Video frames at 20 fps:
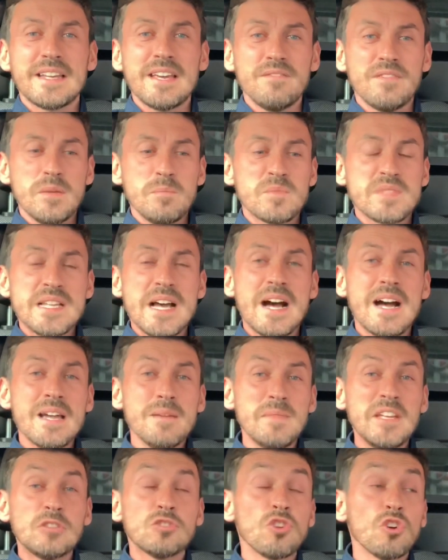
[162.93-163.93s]
Give him
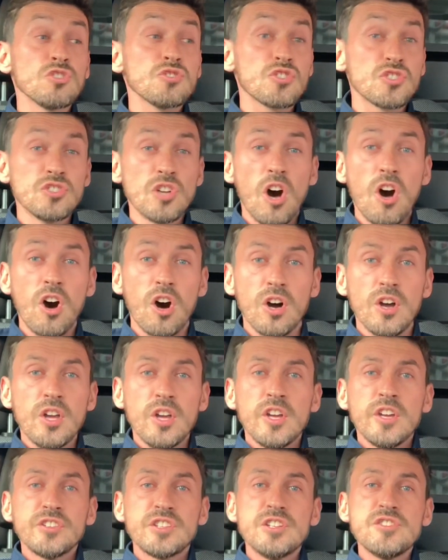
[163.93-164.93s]
time. He does not
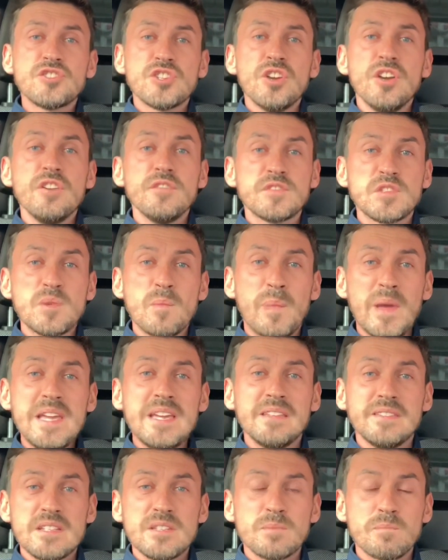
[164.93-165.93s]
deserve to
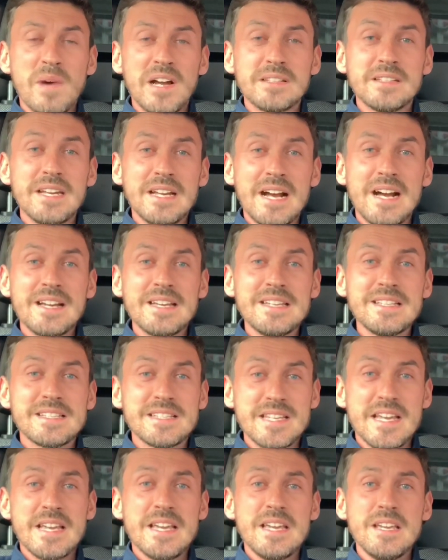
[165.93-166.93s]
be in this Man United
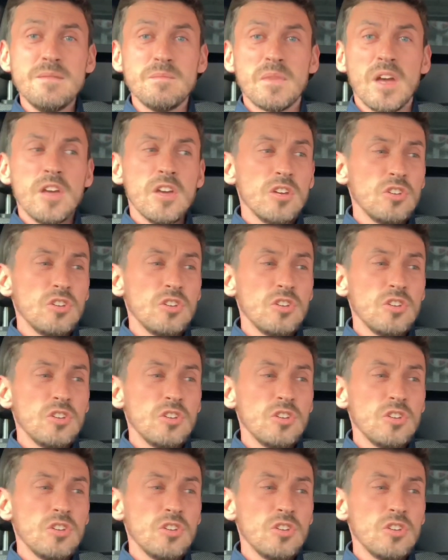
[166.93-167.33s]
team.